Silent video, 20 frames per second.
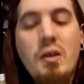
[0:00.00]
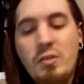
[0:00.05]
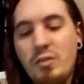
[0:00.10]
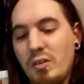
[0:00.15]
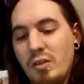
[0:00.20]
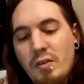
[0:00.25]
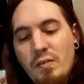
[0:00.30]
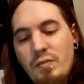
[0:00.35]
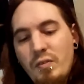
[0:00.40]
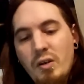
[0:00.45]
can't
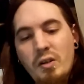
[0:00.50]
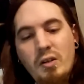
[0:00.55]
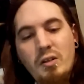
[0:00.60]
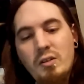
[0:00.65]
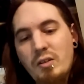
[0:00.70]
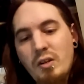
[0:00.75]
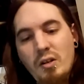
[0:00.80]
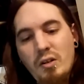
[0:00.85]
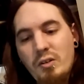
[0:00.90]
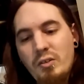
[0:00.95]
see the
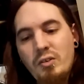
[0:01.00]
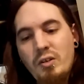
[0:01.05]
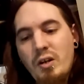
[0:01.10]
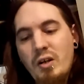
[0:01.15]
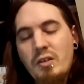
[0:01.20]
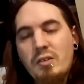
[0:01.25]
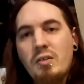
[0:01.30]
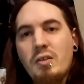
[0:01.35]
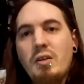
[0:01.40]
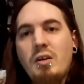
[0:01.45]
fucking title
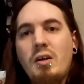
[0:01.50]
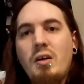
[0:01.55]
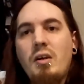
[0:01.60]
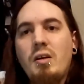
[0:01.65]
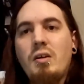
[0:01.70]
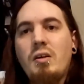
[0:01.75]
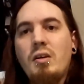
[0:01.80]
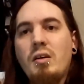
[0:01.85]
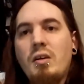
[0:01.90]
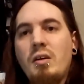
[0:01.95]
tracks
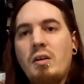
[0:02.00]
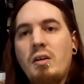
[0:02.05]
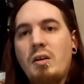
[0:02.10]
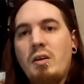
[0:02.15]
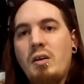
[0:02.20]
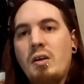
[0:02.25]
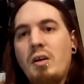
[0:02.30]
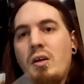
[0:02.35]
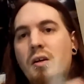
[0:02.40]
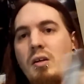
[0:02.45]
there.
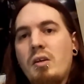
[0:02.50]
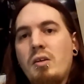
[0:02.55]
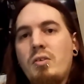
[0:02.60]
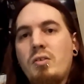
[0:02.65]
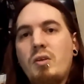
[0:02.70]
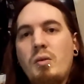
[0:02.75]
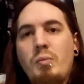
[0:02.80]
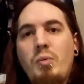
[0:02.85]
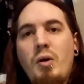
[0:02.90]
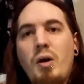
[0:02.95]

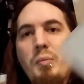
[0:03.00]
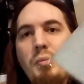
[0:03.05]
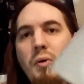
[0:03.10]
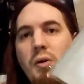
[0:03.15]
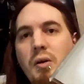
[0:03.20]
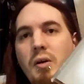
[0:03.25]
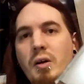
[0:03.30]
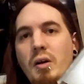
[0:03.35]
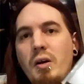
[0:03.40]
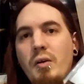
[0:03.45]
That's going to pop
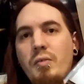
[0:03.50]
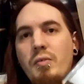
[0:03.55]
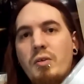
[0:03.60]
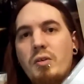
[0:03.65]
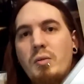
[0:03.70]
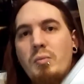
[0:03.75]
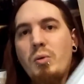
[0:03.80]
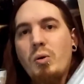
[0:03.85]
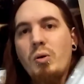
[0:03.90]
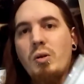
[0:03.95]
right off
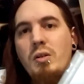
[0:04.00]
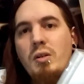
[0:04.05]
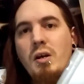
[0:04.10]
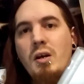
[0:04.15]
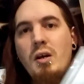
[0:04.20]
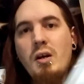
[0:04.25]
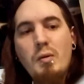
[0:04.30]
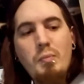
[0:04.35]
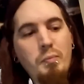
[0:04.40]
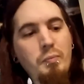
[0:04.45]
because I broke a
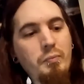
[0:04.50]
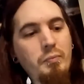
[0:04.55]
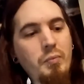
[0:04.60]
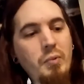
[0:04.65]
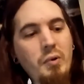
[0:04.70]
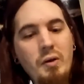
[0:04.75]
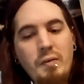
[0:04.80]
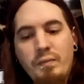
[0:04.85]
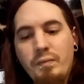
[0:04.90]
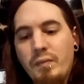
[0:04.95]
tab,
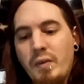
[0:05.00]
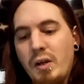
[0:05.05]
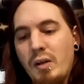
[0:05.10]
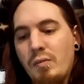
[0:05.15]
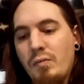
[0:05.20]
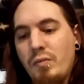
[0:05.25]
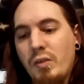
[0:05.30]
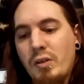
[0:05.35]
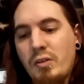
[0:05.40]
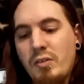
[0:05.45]
but I
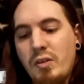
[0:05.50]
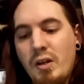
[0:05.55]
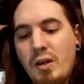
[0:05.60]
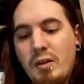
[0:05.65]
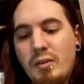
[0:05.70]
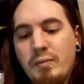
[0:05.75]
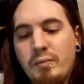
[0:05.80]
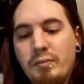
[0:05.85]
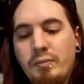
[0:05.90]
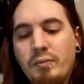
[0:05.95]
can fix
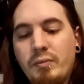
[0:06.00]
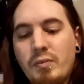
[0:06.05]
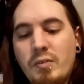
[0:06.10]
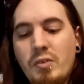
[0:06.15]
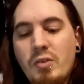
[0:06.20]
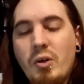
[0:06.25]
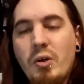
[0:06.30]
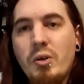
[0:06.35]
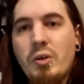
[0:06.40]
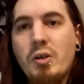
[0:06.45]
that.
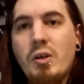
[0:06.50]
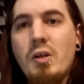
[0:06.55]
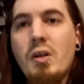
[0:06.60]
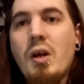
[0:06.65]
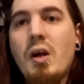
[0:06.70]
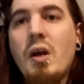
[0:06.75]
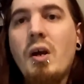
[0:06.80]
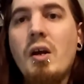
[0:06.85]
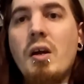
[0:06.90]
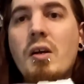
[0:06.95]
It's all
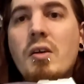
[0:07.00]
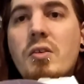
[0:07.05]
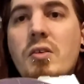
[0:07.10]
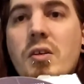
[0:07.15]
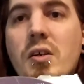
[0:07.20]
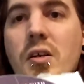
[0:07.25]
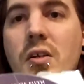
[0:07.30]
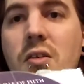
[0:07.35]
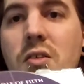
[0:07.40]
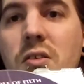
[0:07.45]
good. It's
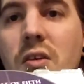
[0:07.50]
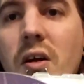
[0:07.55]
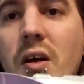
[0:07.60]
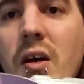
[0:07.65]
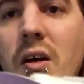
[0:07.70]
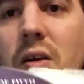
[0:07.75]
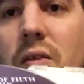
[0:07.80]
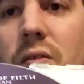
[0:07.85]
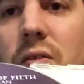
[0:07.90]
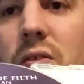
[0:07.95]
the
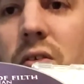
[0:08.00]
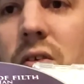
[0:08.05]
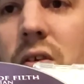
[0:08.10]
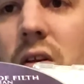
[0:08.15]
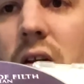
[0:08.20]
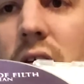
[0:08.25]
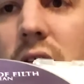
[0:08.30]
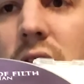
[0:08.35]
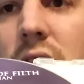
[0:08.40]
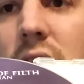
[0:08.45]
inside of the